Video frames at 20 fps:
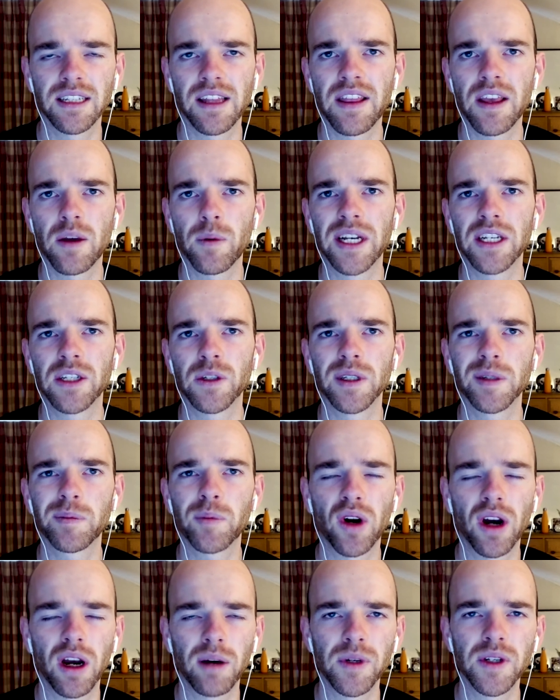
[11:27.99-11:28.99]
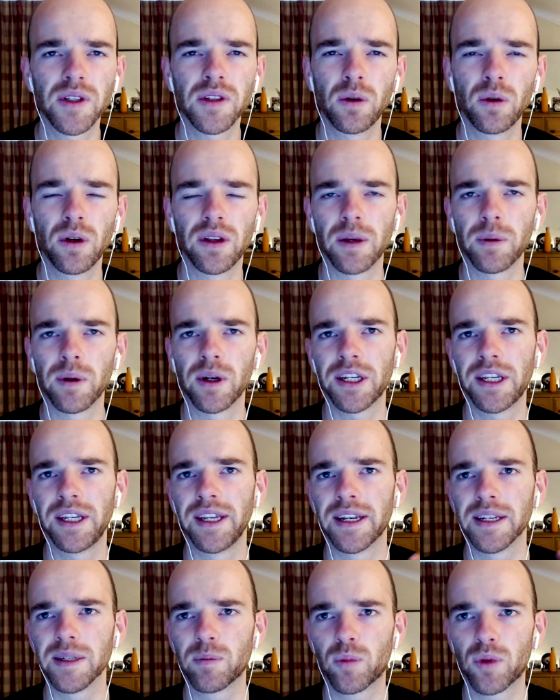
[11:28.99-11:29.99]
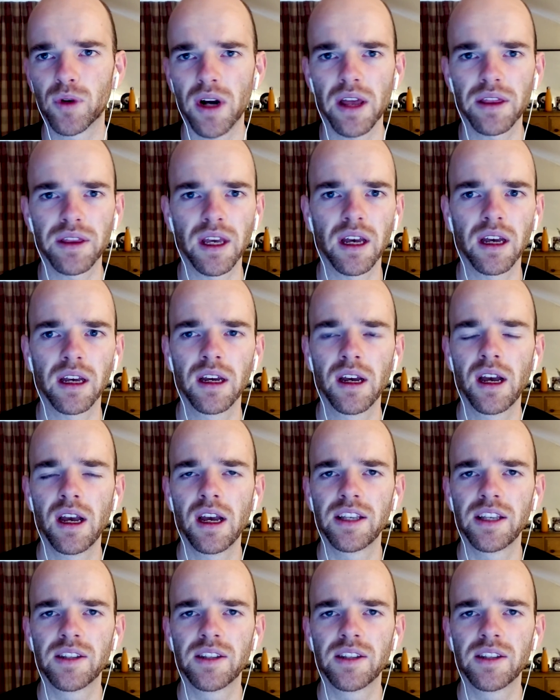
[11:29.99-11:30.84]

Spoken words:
and then they went to his primary school and they were looking at his brother.